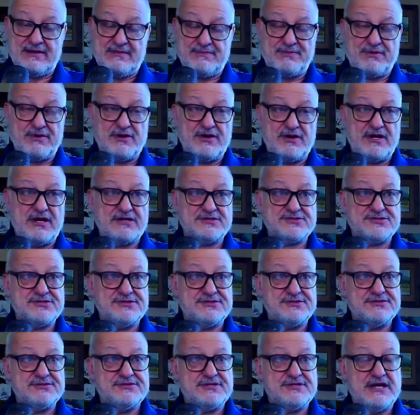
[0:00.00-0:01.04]

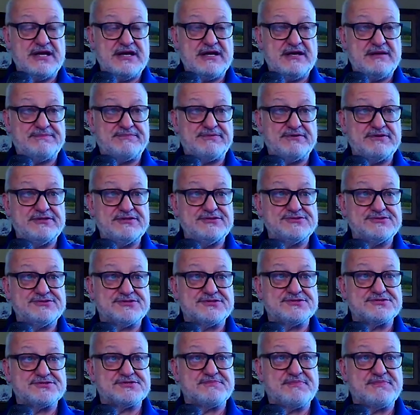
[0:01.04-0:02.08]
production
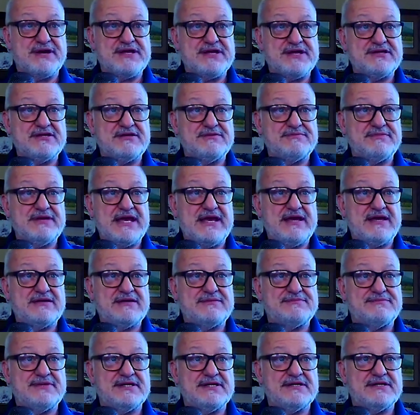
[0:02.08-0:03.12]
producers by the
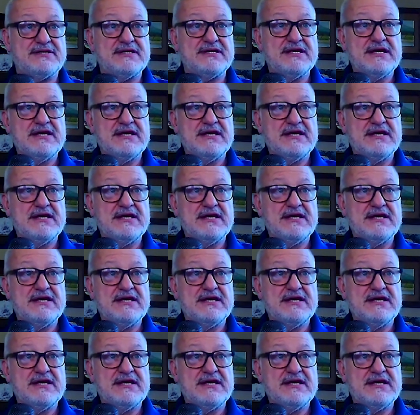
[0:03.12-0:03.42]
admin.